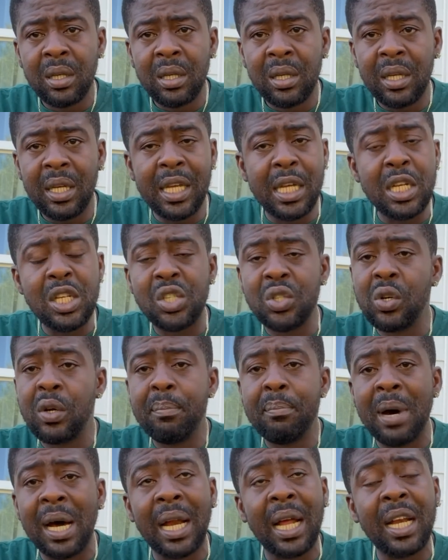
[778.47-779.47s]
Injured
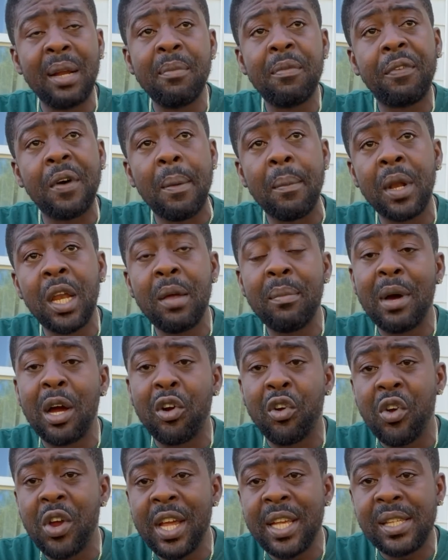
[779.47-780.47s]
bad and him family him
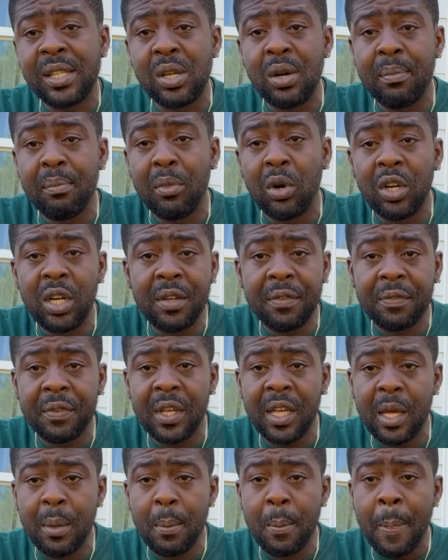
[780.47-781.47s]
raise some money for
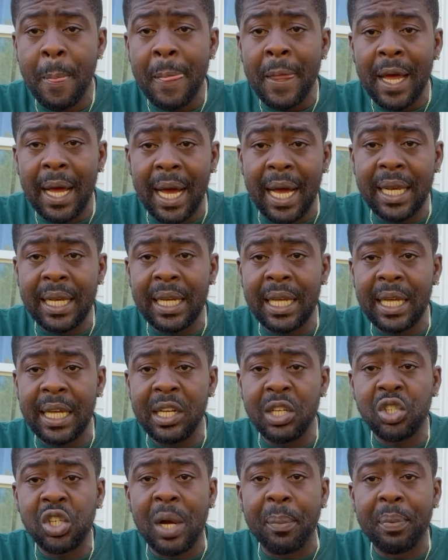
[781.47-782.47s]
him and it
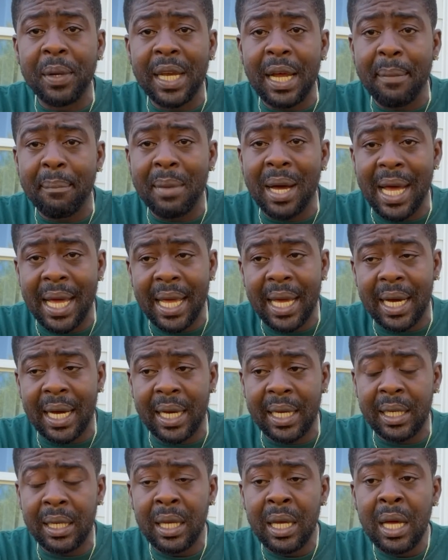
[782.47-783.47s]
dropping on my
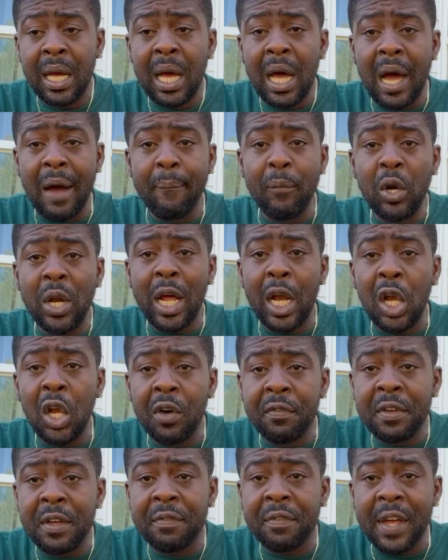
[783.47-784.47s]
hand. I would
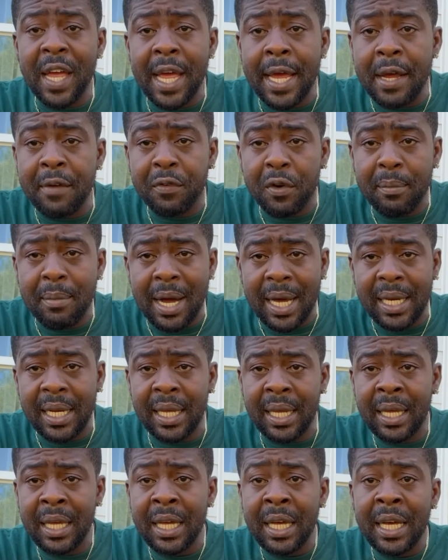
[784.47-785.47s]
love if
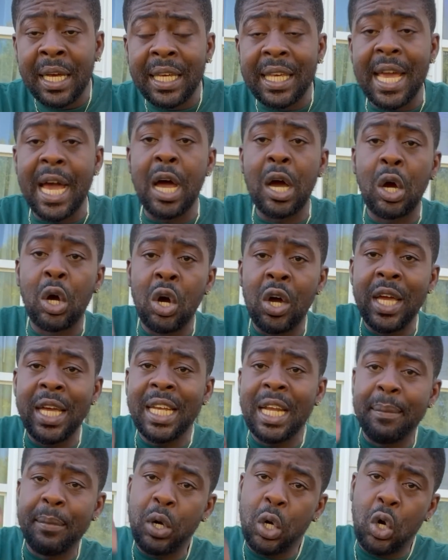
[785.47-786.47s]
everybody can go
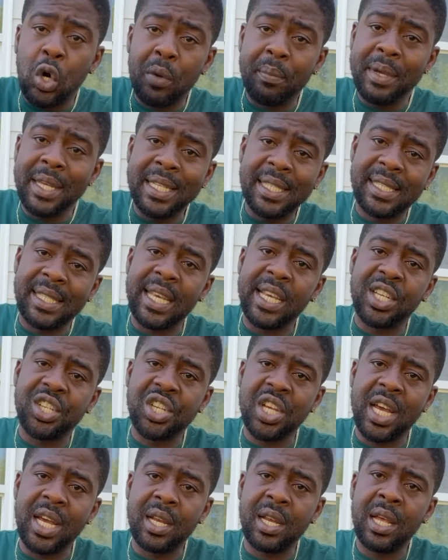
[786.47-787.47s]
in my comment
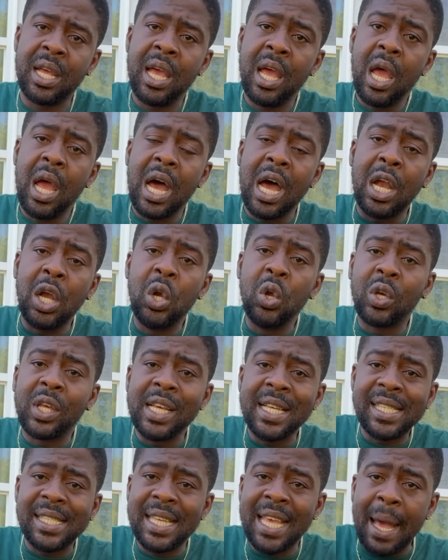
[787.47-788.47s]
section and look
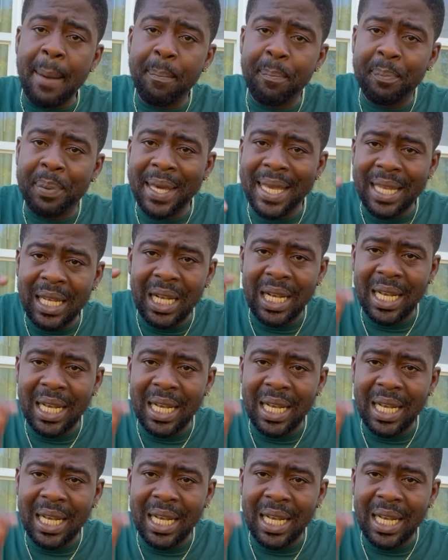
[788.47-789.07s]
and see a pin